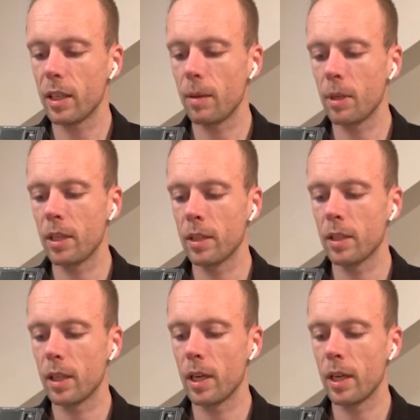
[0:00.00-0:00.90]
I mean,
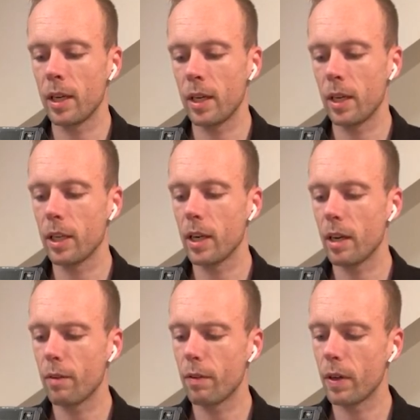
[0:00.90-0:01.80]
you
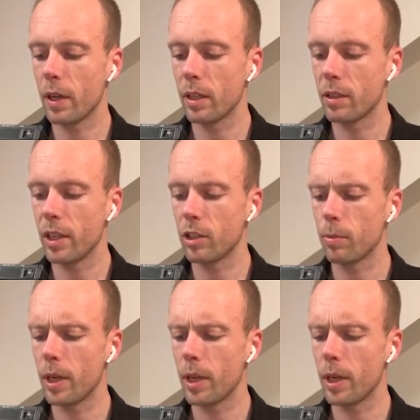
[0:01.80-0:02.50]
have Taysom